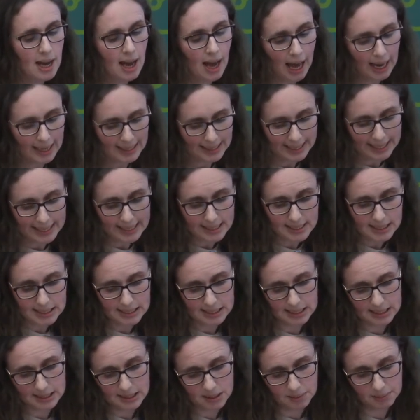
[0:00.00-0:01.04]
and lead
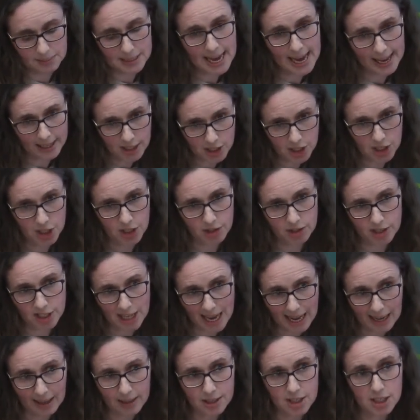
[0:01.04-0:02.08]
to some tension or
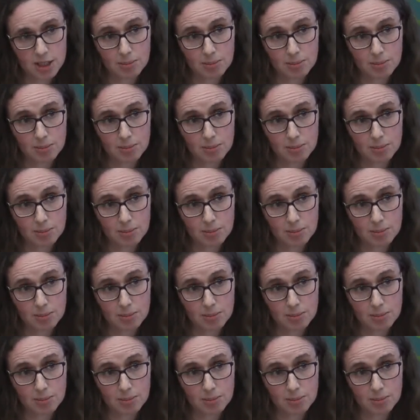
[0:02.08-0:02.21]
challenges